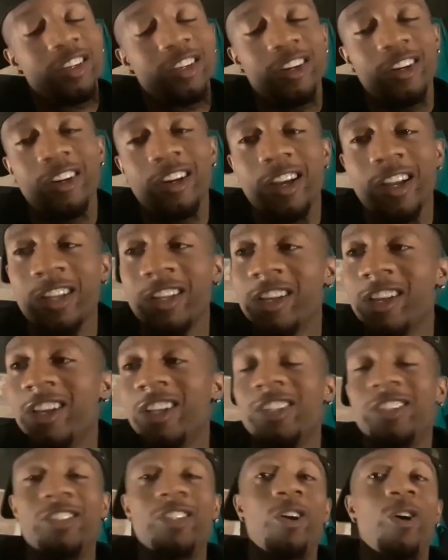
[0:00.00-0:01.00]
All right.
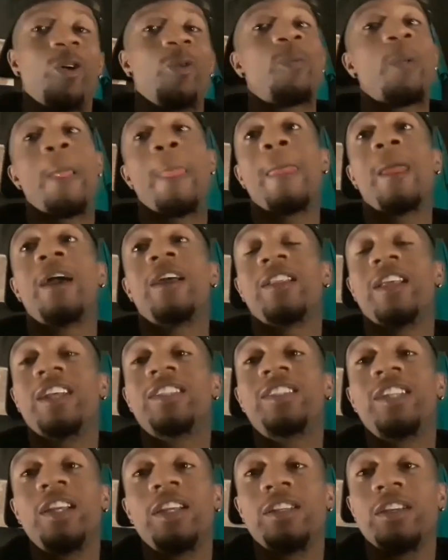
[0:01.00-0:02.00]
So
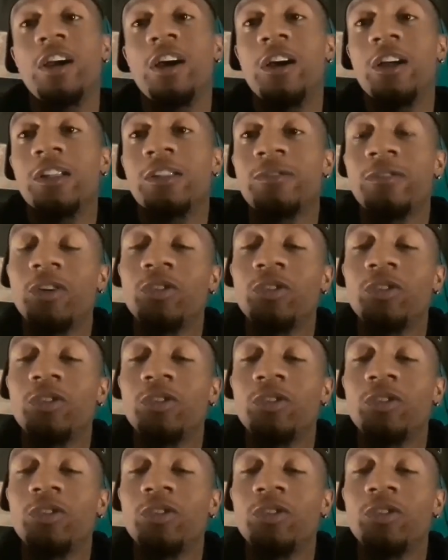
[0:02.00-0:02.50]
that's it, y'all.